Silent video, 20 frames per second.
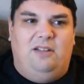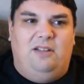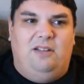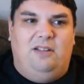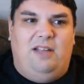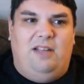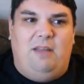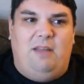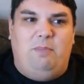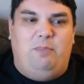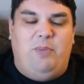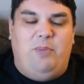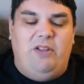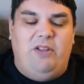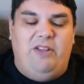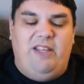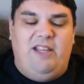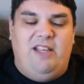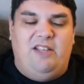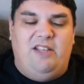And
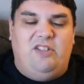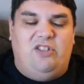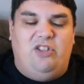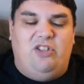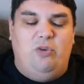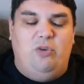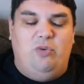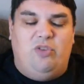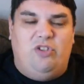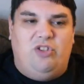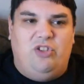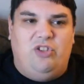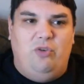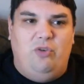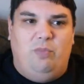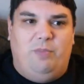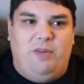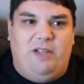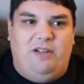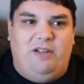Billy is too
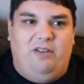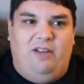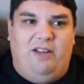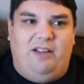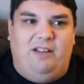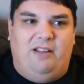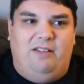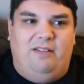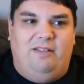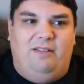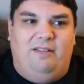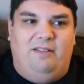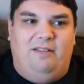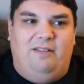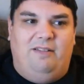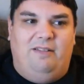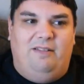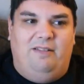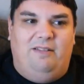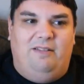stupid. Like,
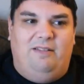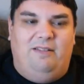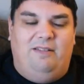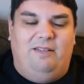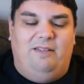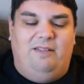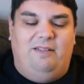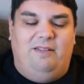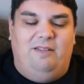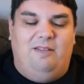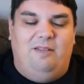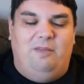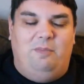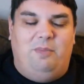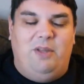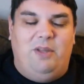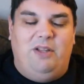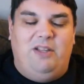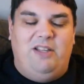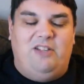
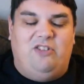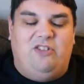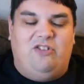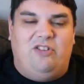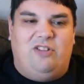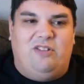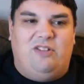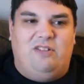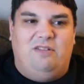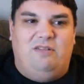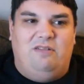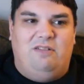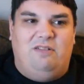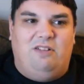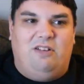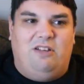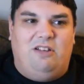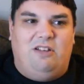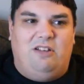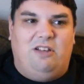Billy's just
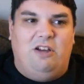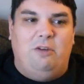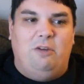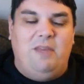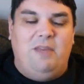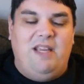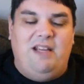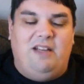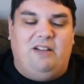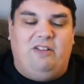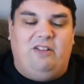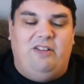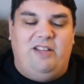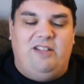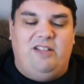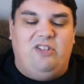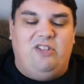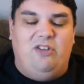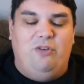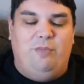comedically
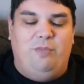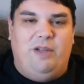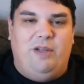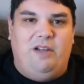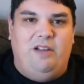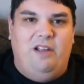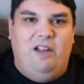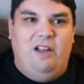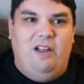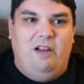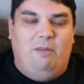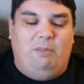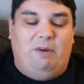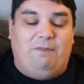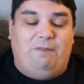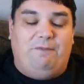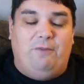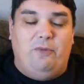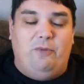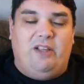stupid.
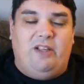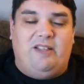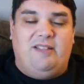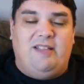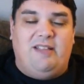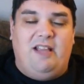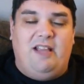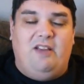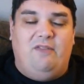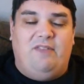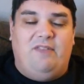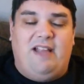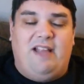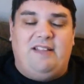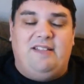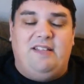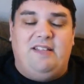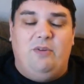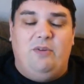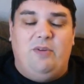But for the sake of that
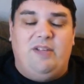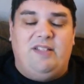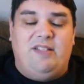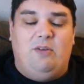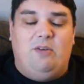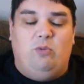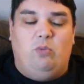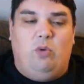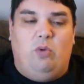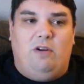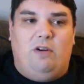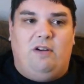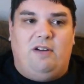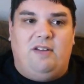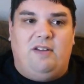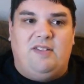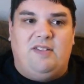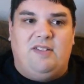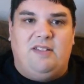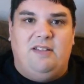series, it
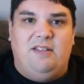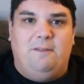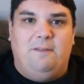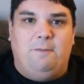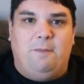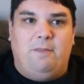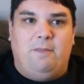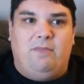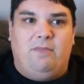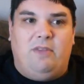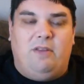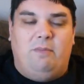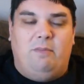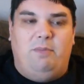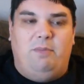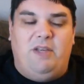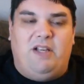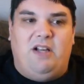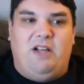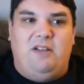works.
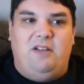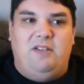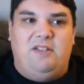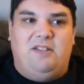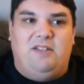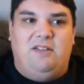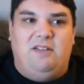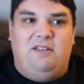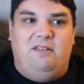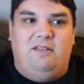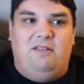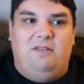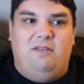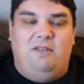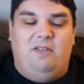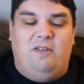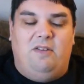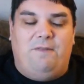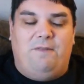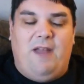Because
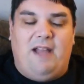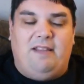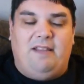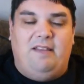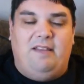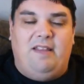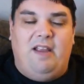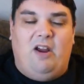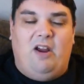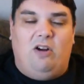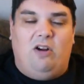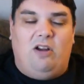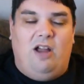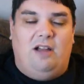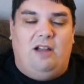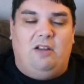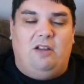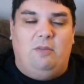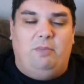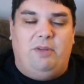the fact that they are
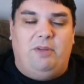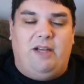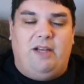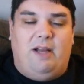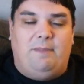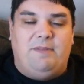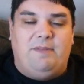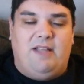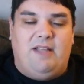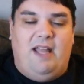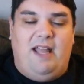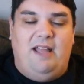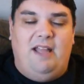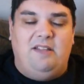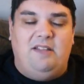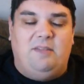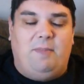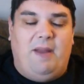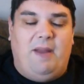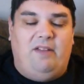on complete opposite
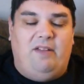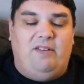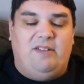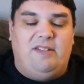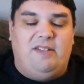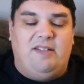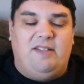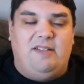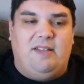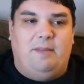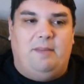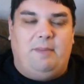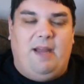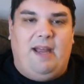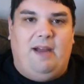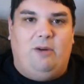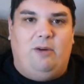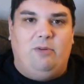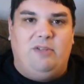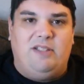ends balances them
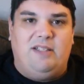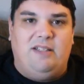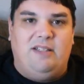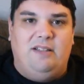out